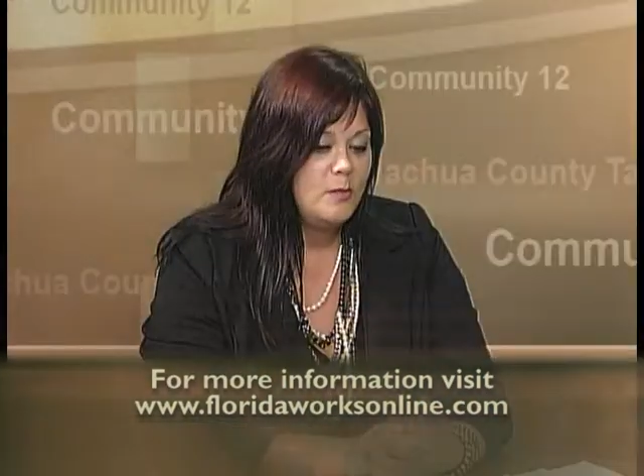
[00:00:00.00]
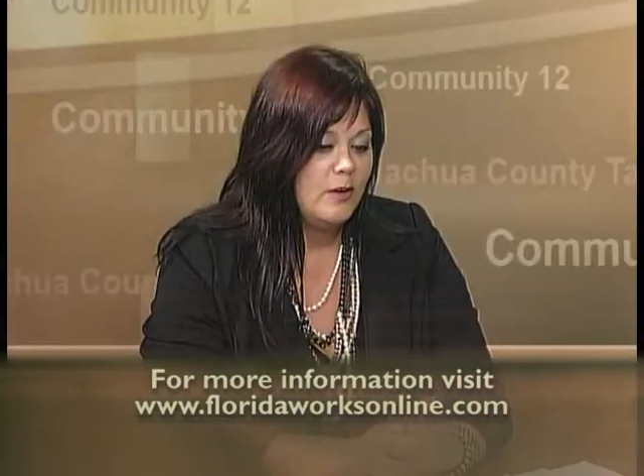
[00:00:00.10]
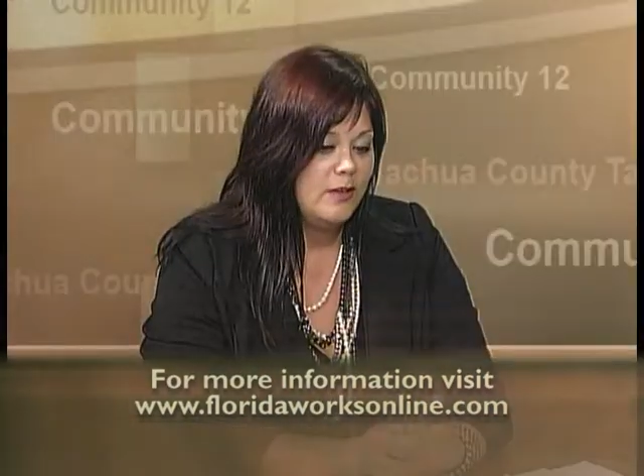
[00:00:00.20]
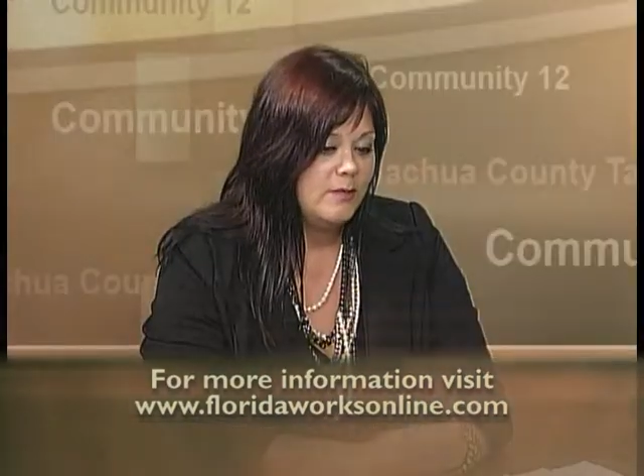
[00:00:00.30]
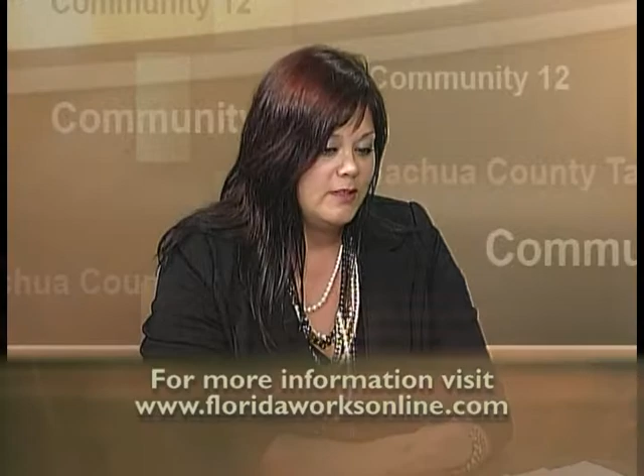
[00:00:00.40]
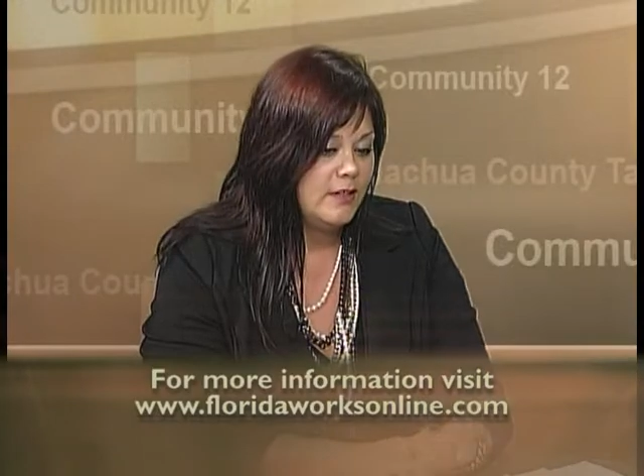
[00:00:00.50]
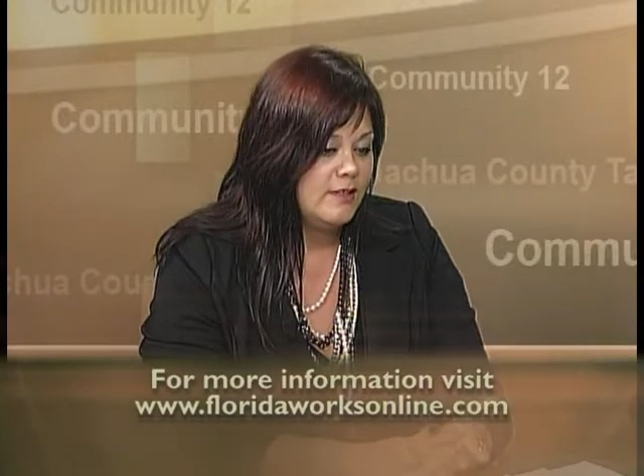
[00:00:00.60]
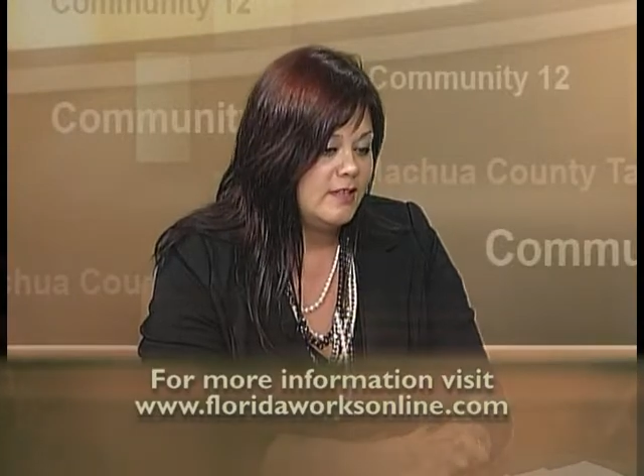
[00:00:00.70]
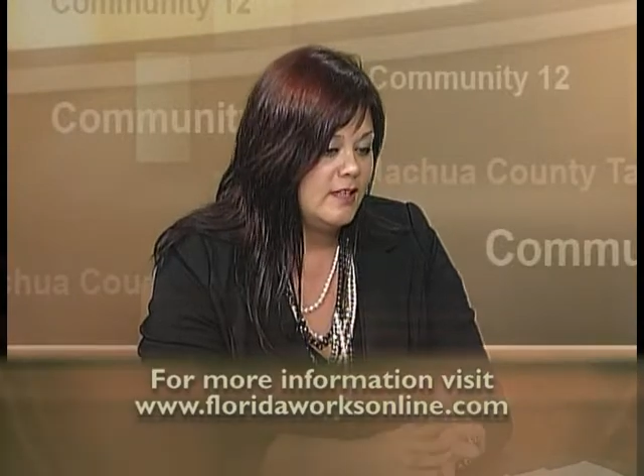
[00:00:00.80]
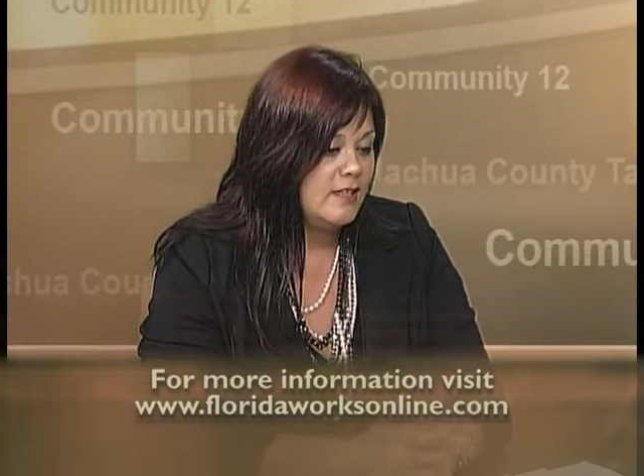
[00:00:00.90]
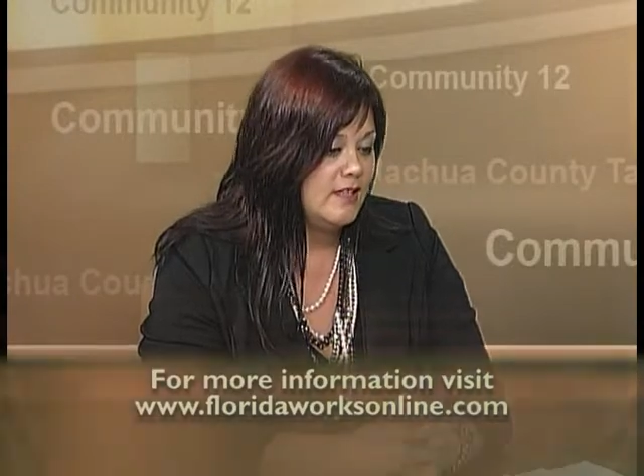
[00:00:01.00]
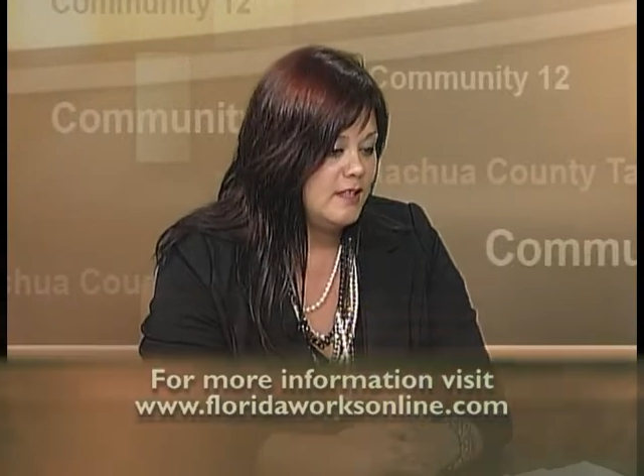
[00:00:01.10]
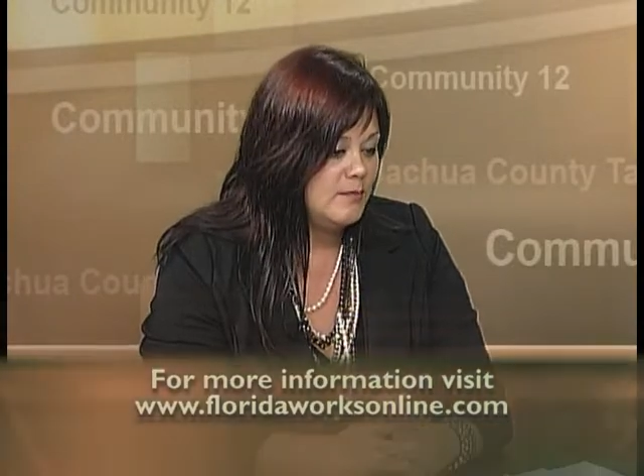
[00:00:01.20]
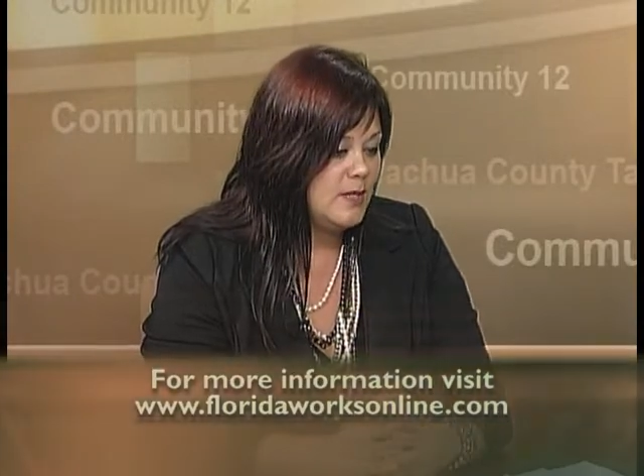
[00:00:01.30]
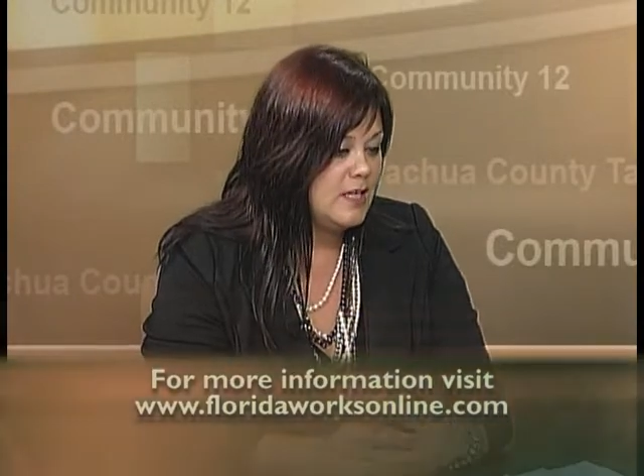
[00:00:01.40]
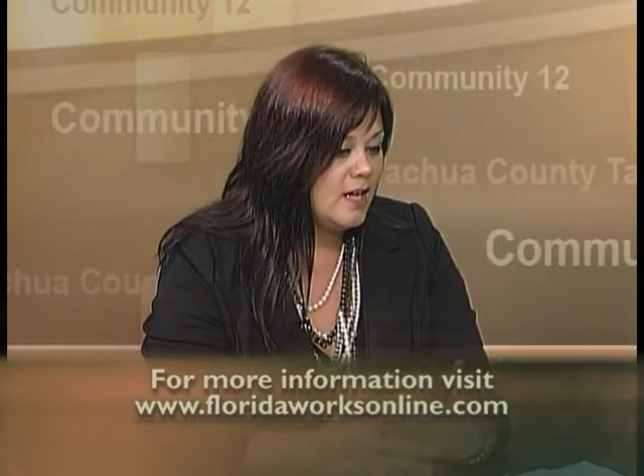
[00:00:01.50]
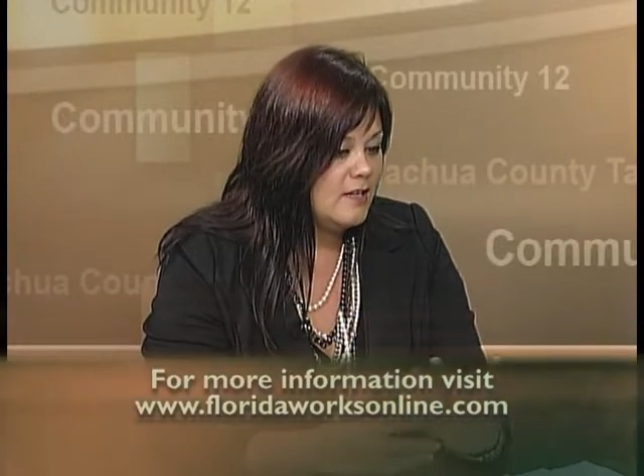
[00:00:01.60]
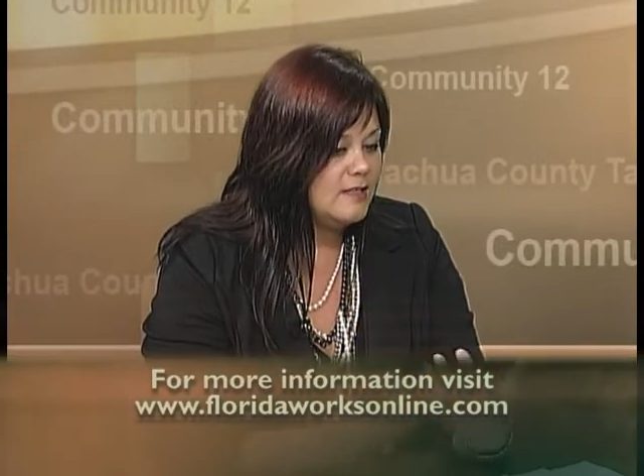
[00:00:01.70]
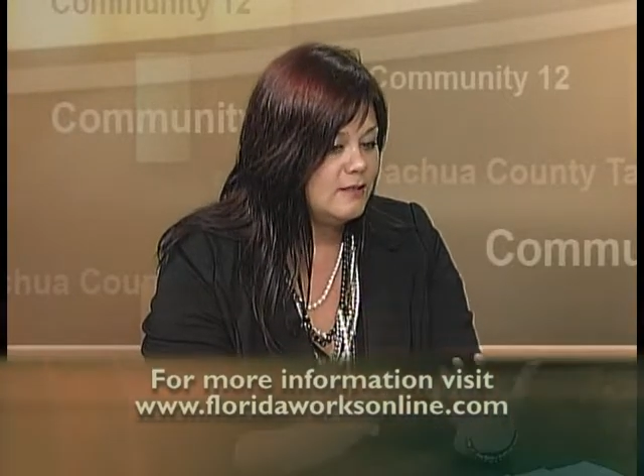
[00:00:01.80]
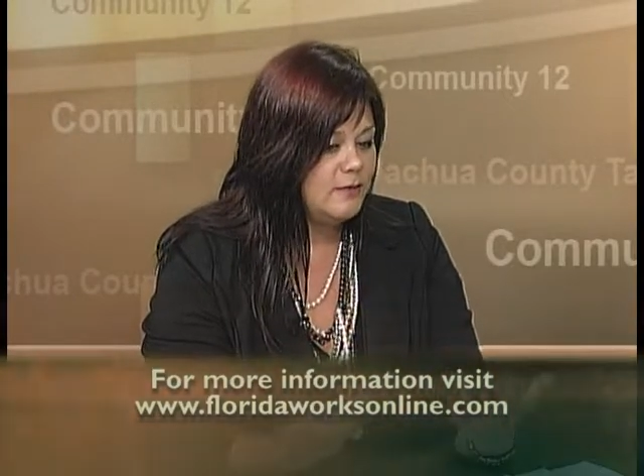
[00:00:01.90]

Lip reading: programs are outstanding, and because of